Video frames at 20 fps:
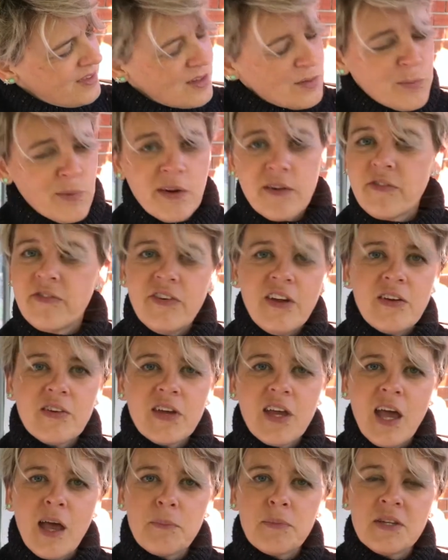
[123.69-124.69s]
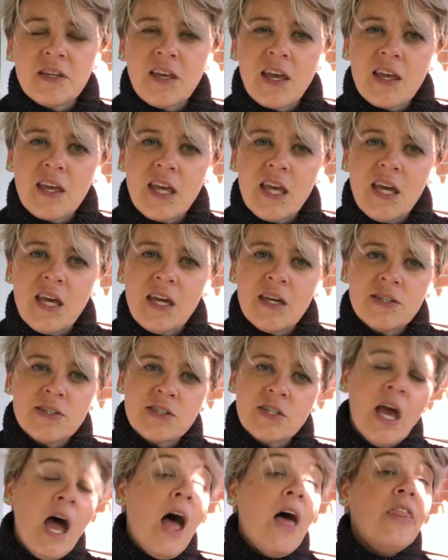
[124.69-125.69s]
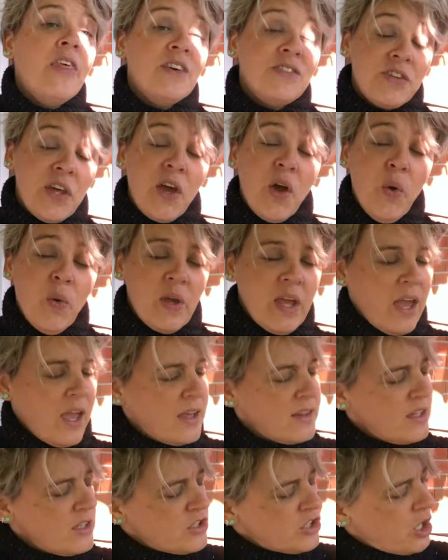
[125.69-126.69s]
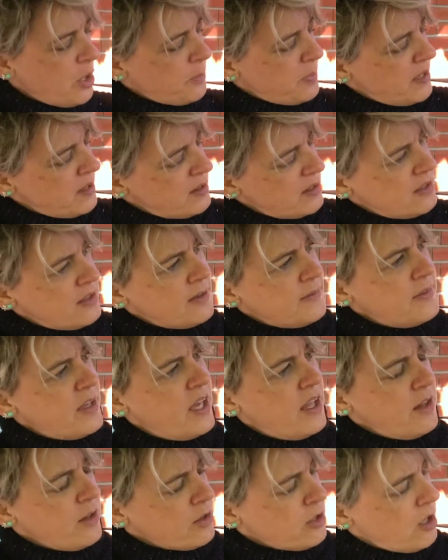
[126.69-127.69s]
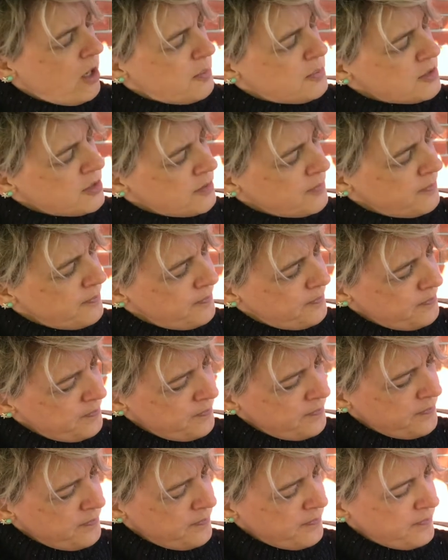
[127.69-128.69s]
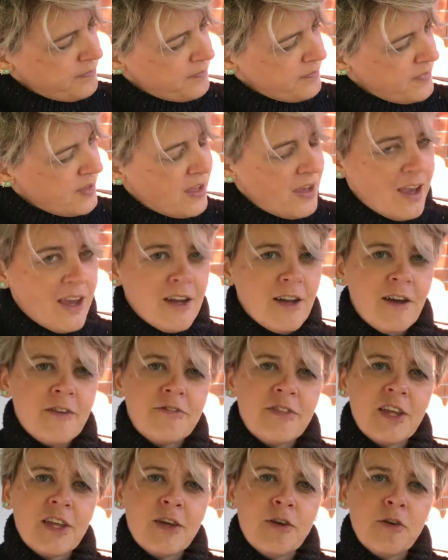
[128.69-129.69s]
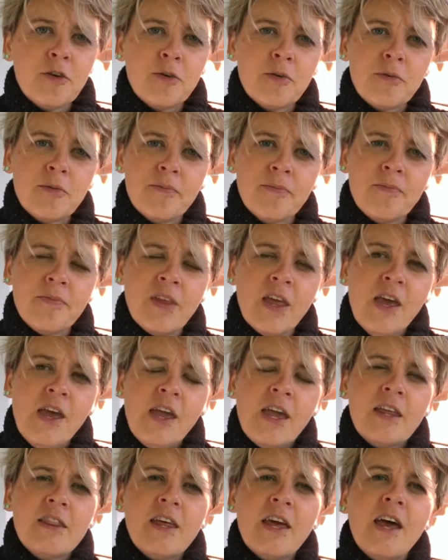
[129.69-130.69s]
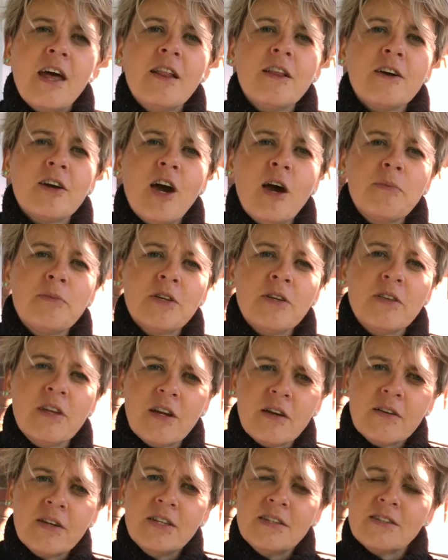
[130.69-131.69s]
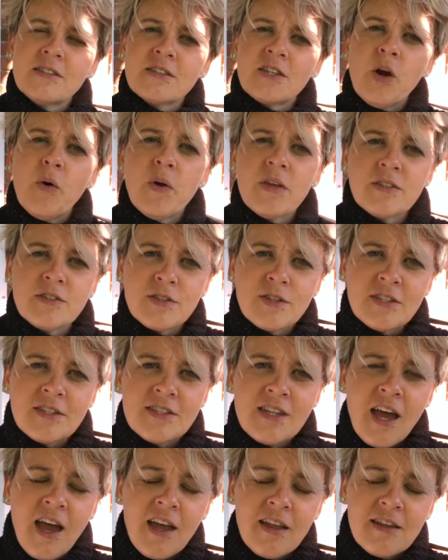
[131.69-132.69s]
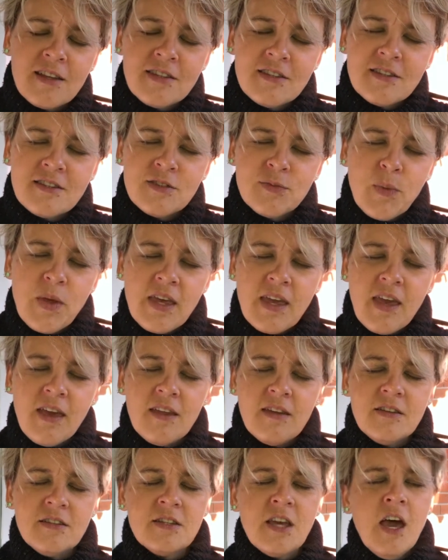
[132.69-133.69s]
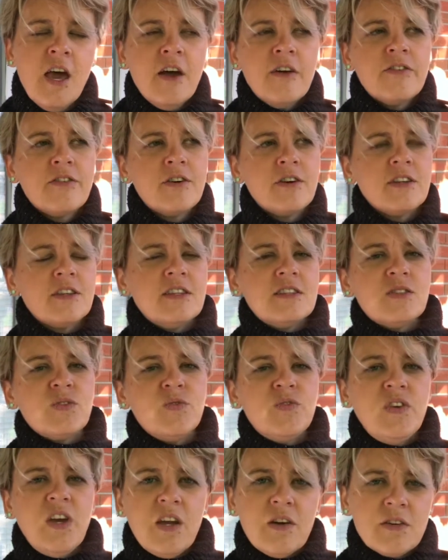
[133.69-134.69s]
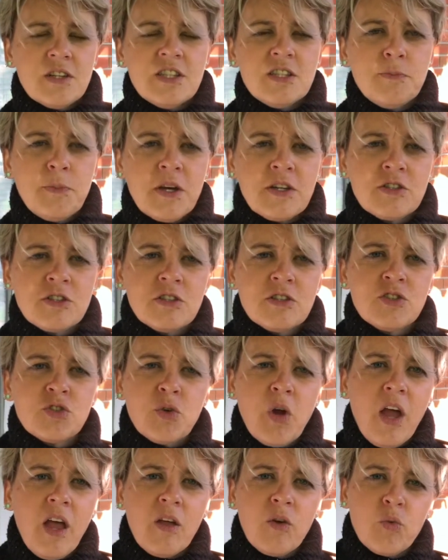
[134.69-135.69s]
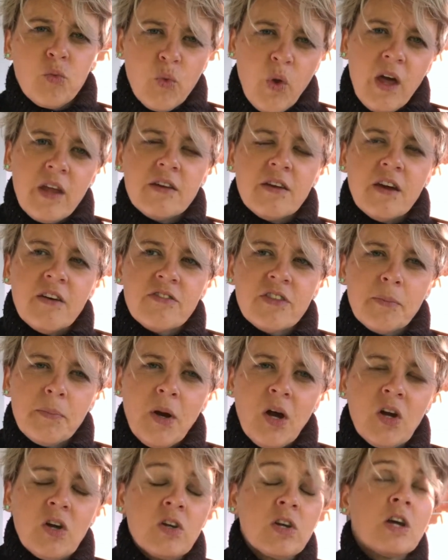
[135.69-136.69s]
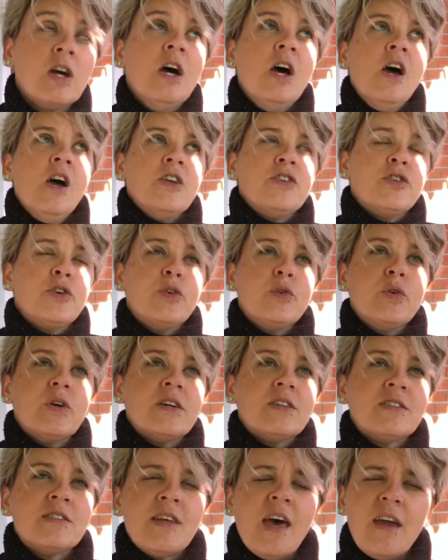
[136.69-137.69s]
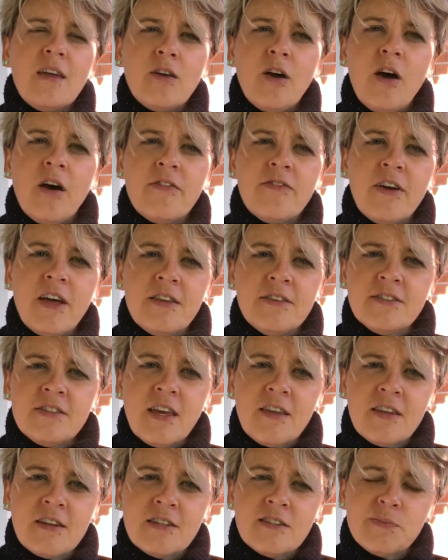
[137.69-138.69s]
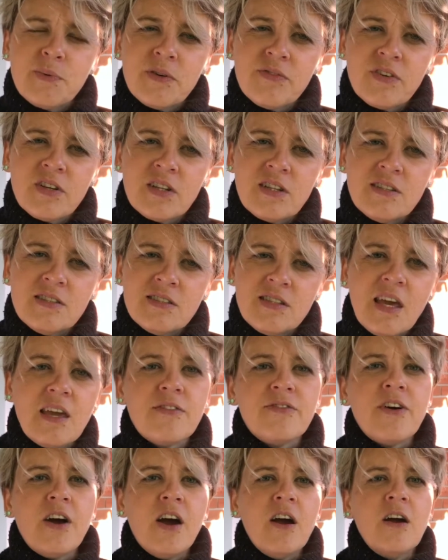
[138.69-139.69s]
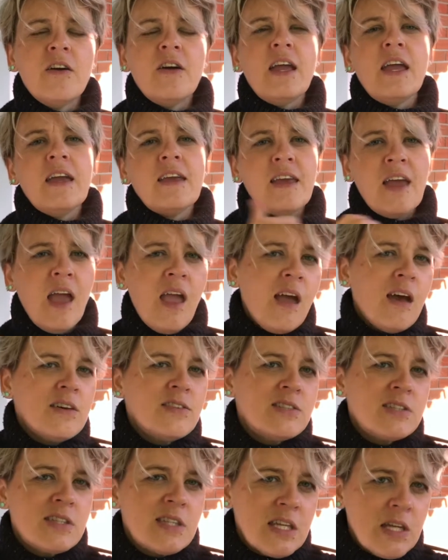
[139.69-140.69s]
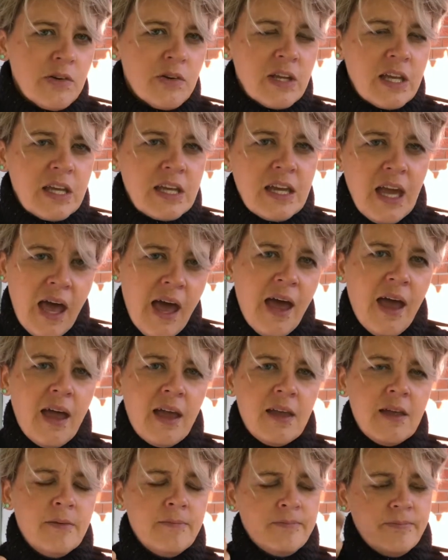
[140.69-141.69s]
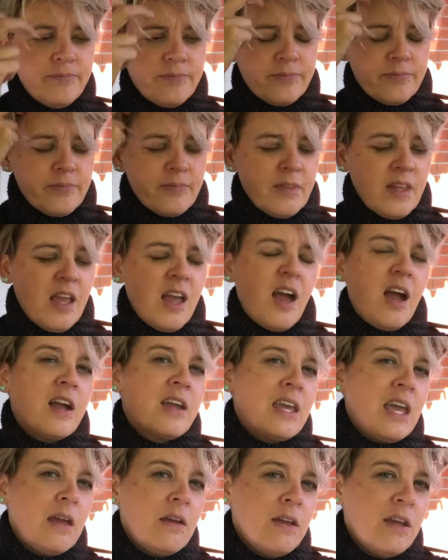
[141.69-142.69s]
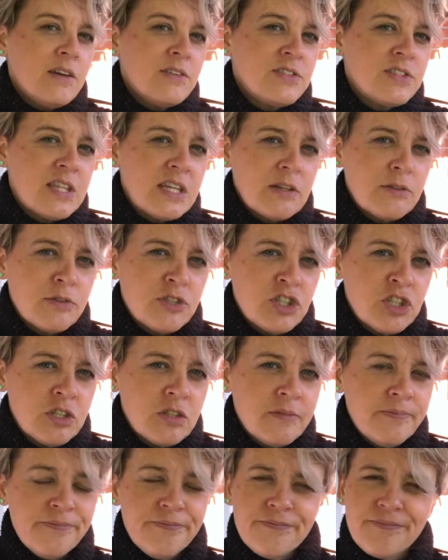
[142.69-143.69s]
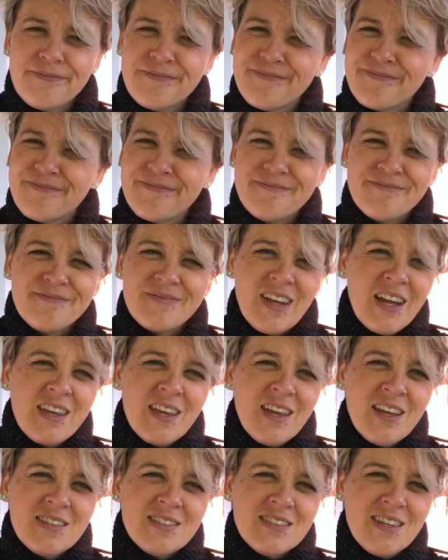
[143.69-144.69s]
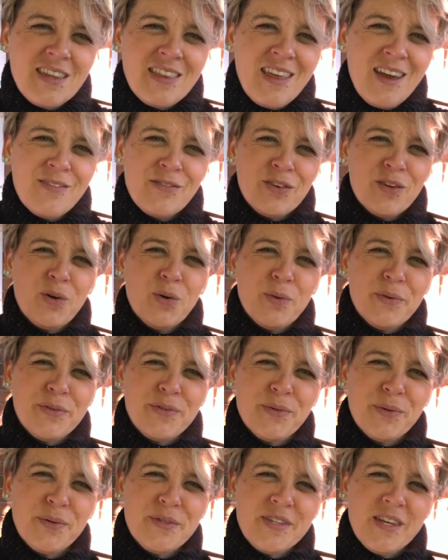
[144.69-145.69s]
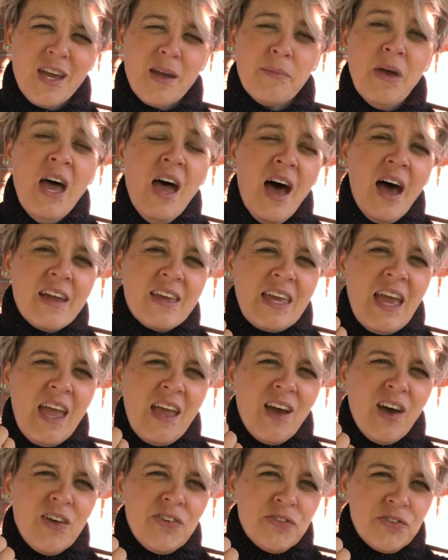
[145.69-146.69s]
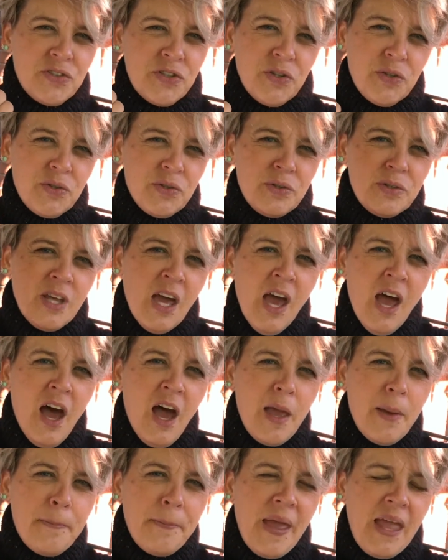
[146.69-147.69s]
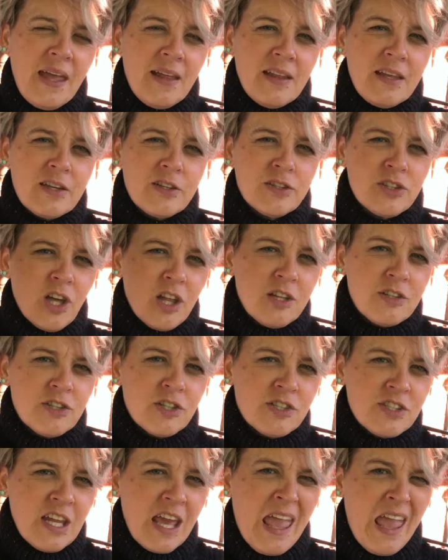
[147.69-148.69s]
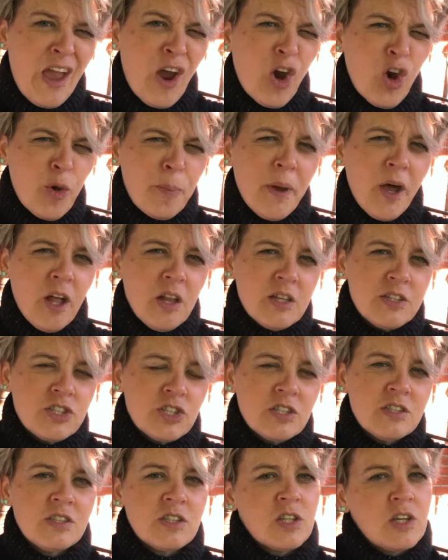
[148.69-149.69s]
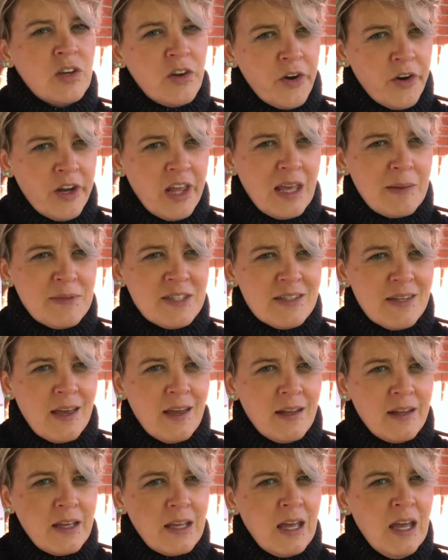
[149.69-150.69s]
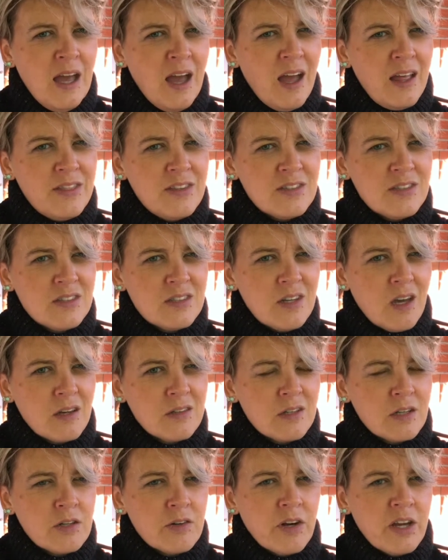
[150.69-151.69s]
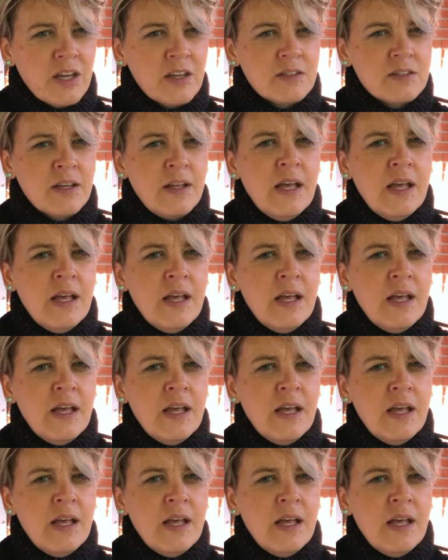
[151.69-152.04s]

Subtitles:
We're very happy to get cash. They say, okay, and they jump in the helicopter. And off they go. In the helicopter, there is going to this island this weekend for this very special trial run of the park to sign off and say that it's perfectly safe are a chaos theory guy, a chaos theorician. I can't say that for a whole story time. A chaos dude, a paleontologist, a herbologist. Her name is Ellie, and this is Dr. Grant,